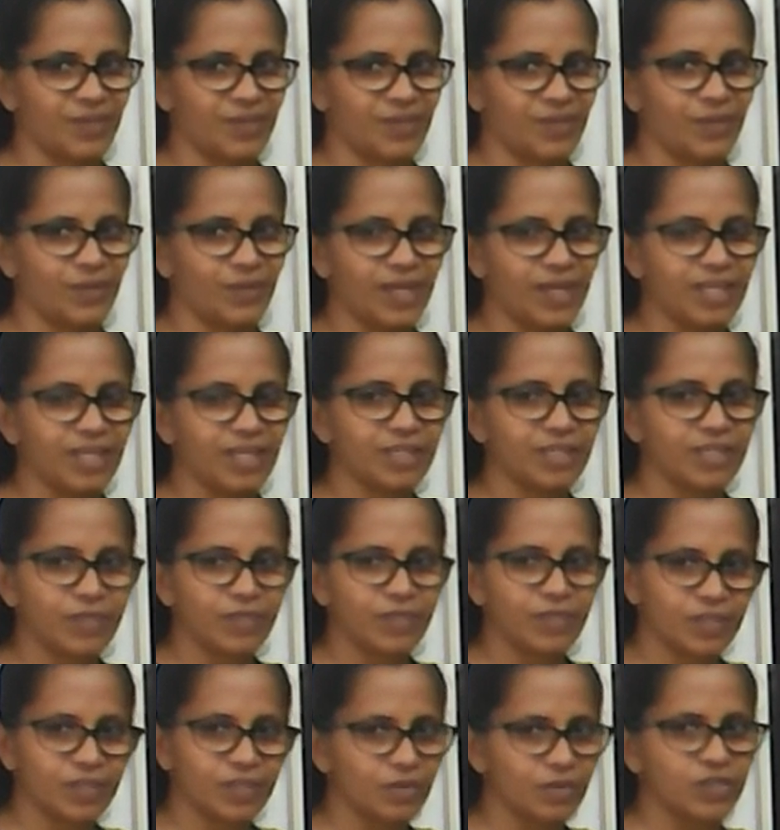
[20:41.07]
Okay, that
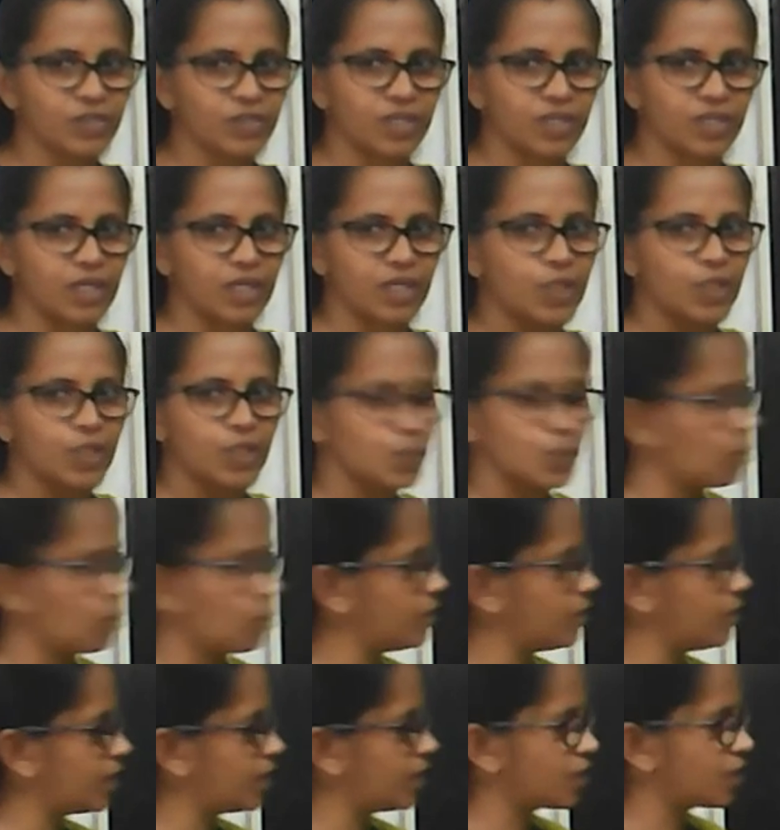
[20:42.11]
was the question.
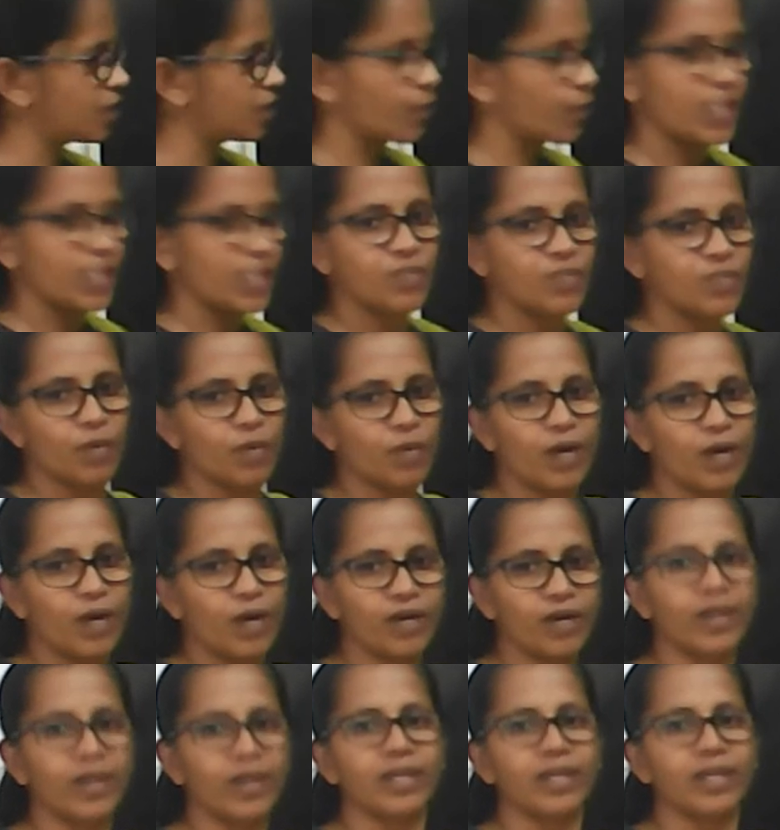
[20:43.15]
So the space
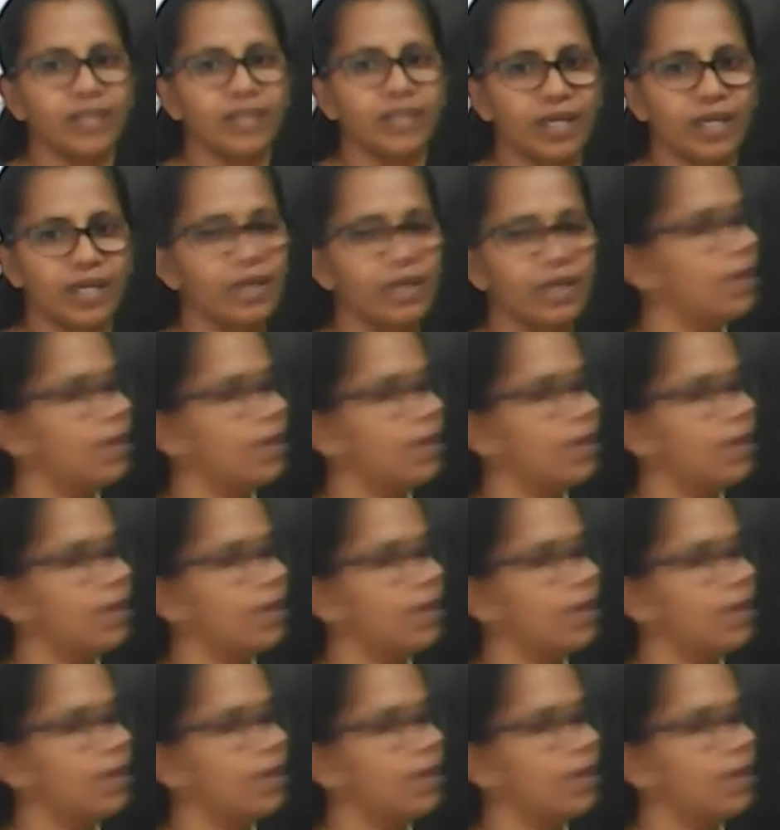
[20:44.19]
provided right there,